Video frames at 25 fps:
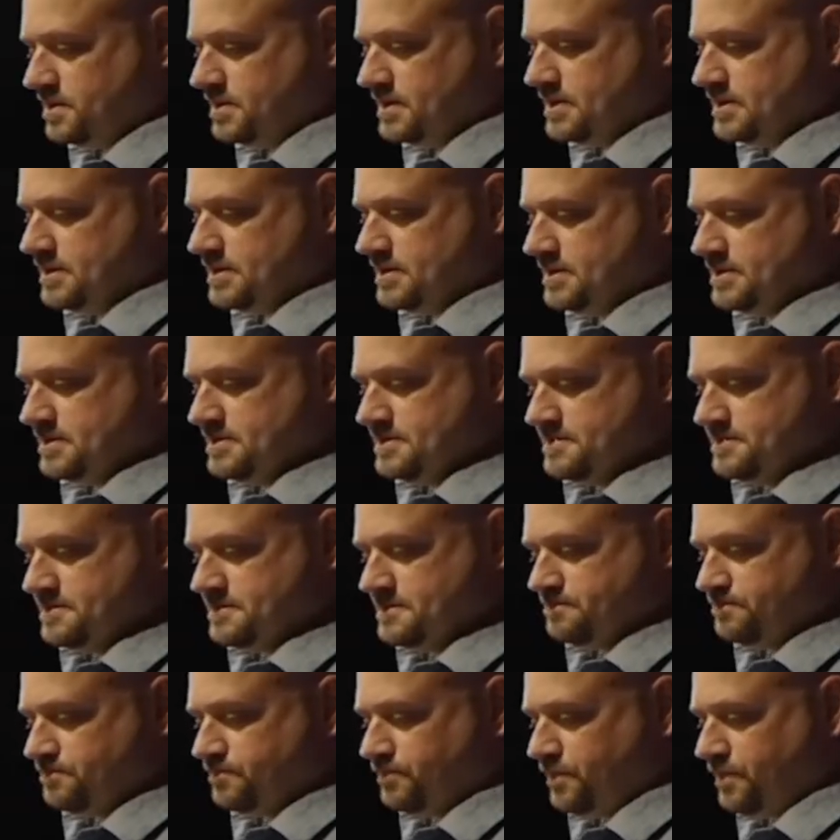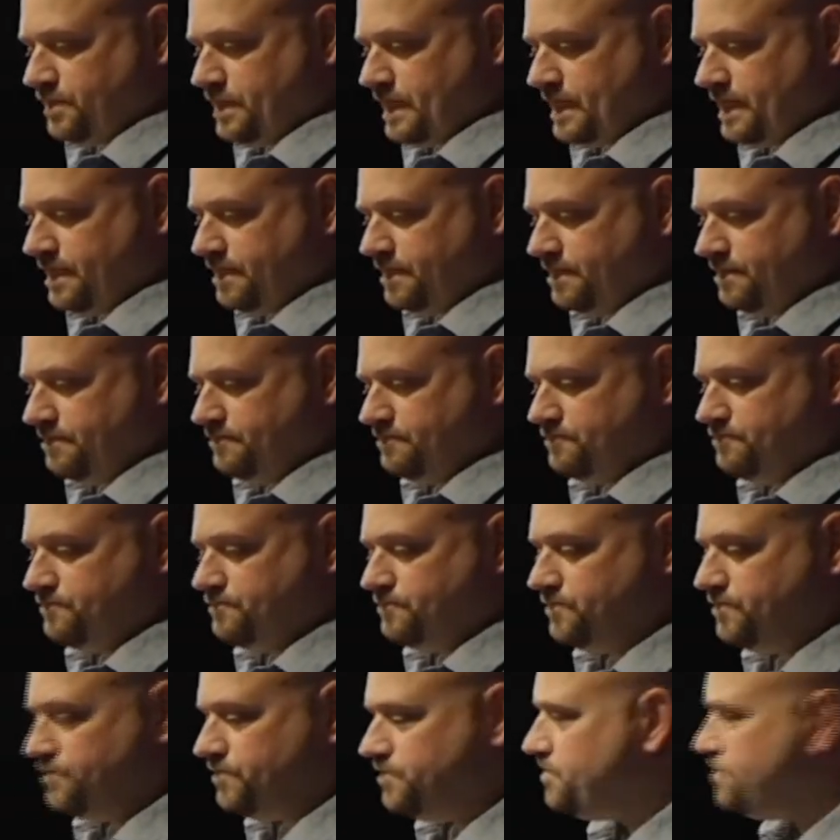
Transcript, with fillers: Our messages are practical.